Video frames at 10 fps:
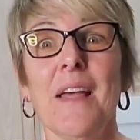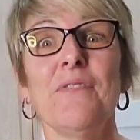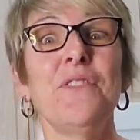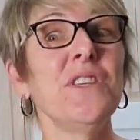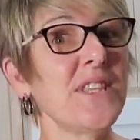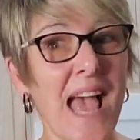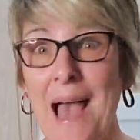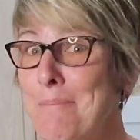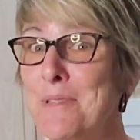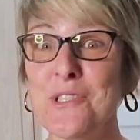This
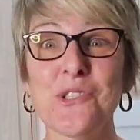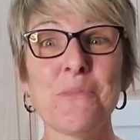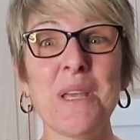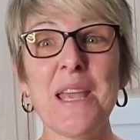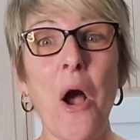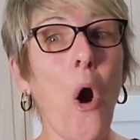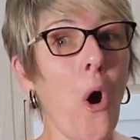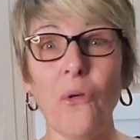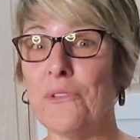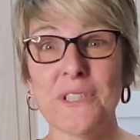happens to me
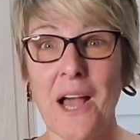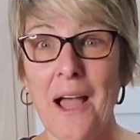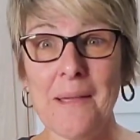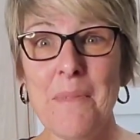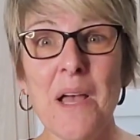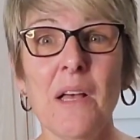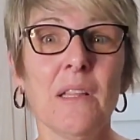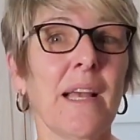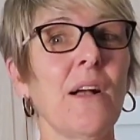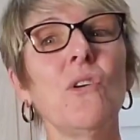all the time.
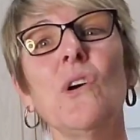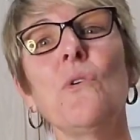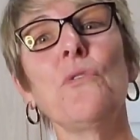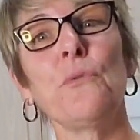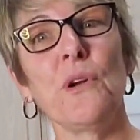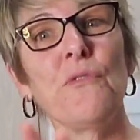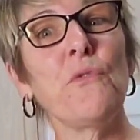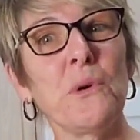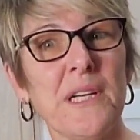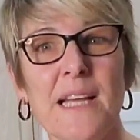Like I'll go 3 or
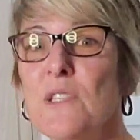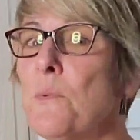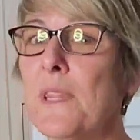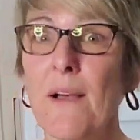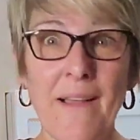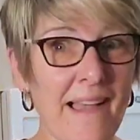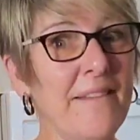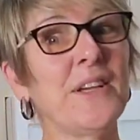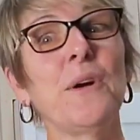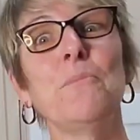4 days without
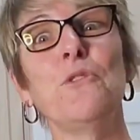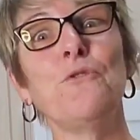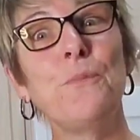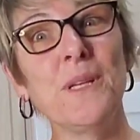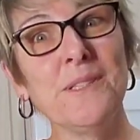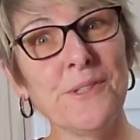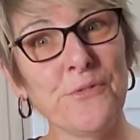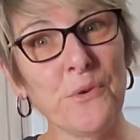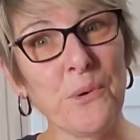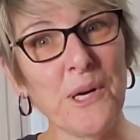having a movement, if
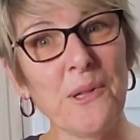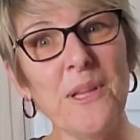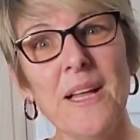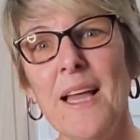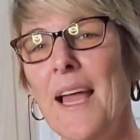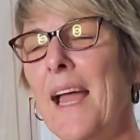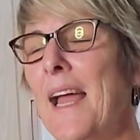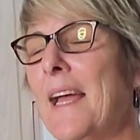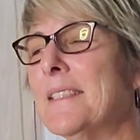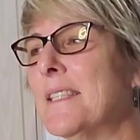you will.
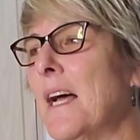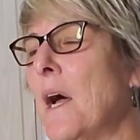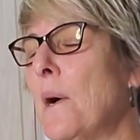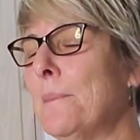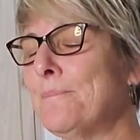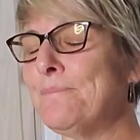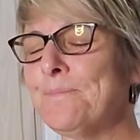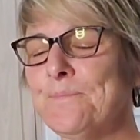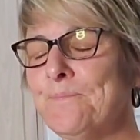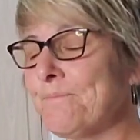And,
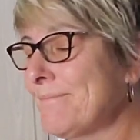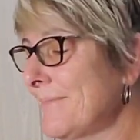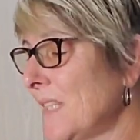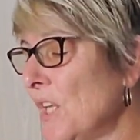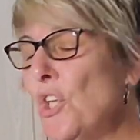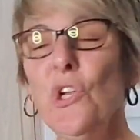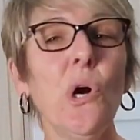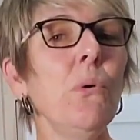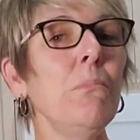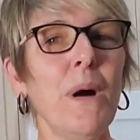you
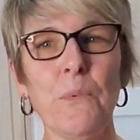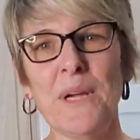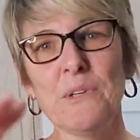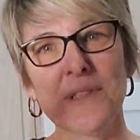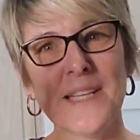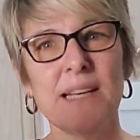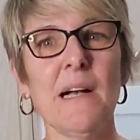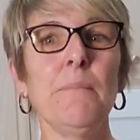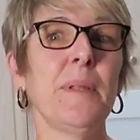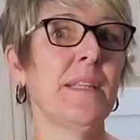know, my weight will tick
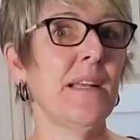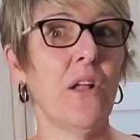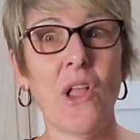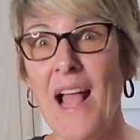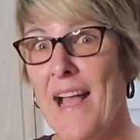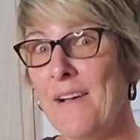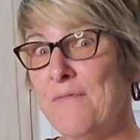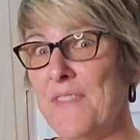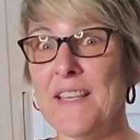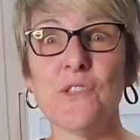up and then I'll
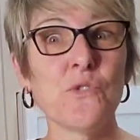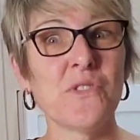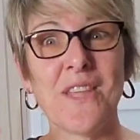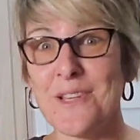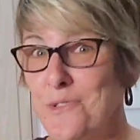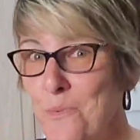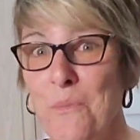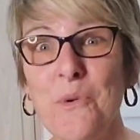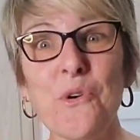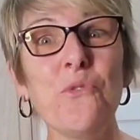have things will
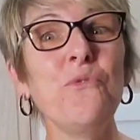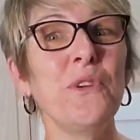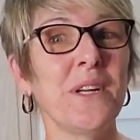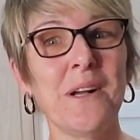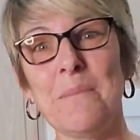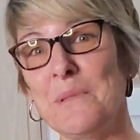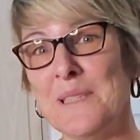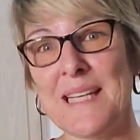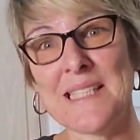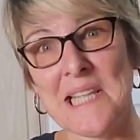move. And a couple
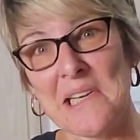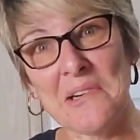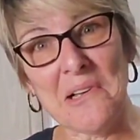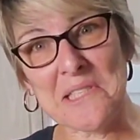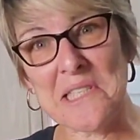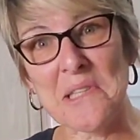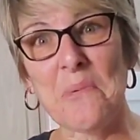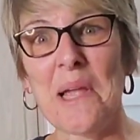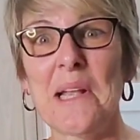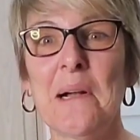days later, I'll see the
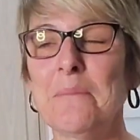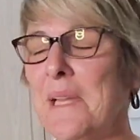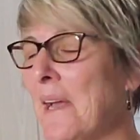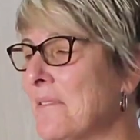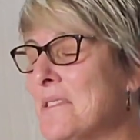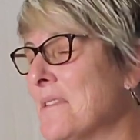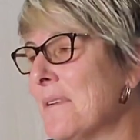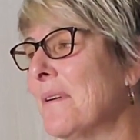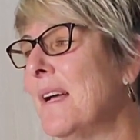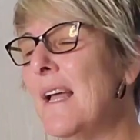weight come down. So